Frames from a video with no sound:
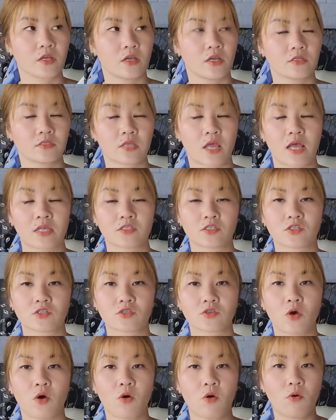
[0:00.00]
has
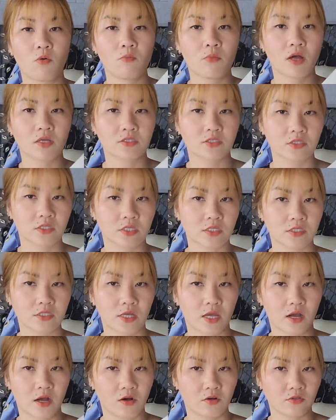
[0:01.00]
so much
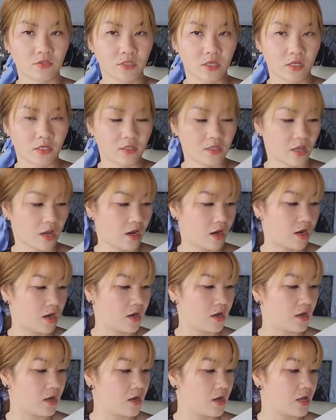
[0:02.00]
details in
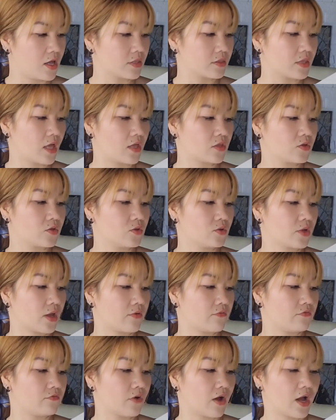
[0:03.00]
there that you
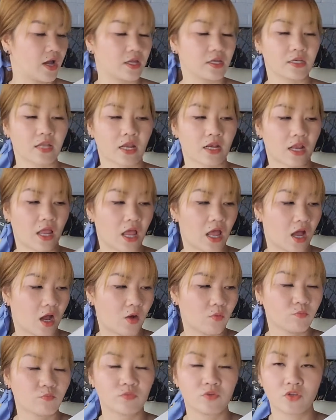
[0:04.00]
can find that
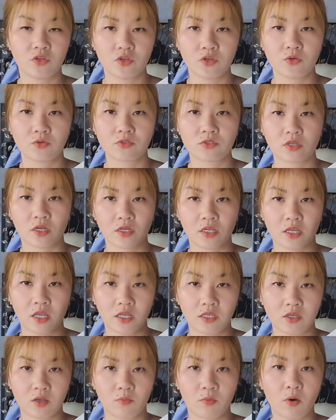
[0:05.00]
help you study
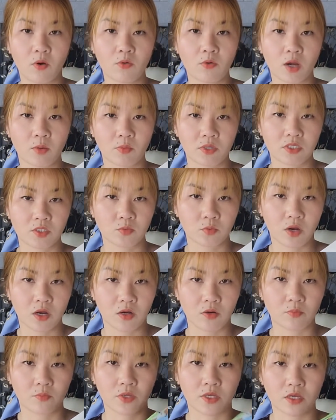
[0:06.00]
in your program as
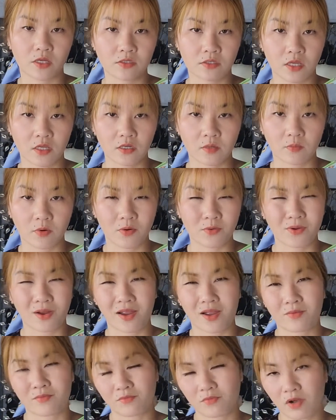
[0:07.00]
well. Because in the
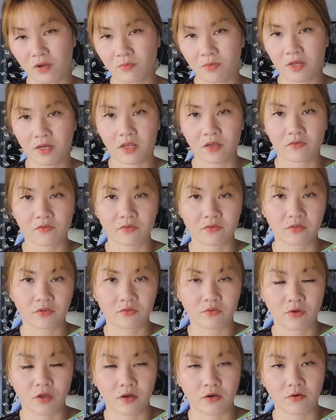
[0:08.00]
program, well, many of you
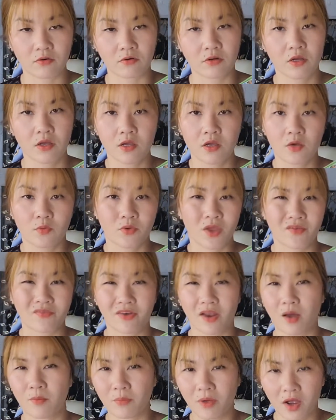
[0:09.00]
know, we have a
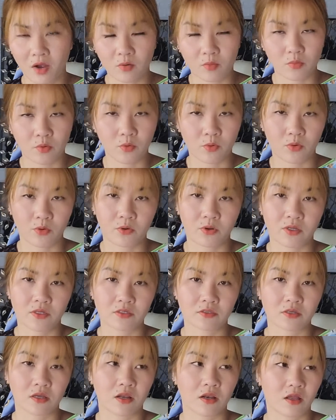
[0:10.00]
lot of
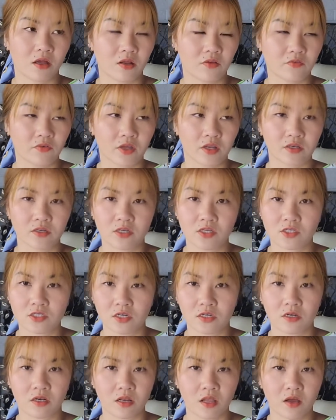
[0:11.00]
PowerPoints, a lot of
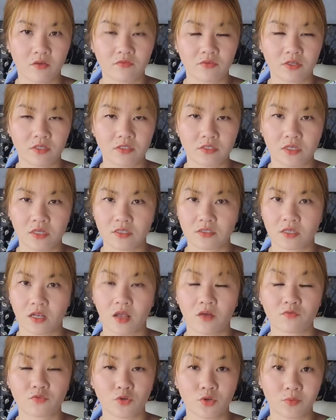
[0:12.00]
condition, a lot of disease, a
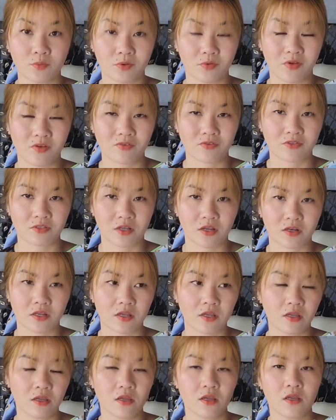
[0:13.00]
lot of treatment we have to
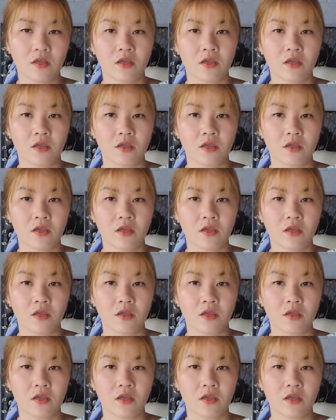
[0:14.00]
study.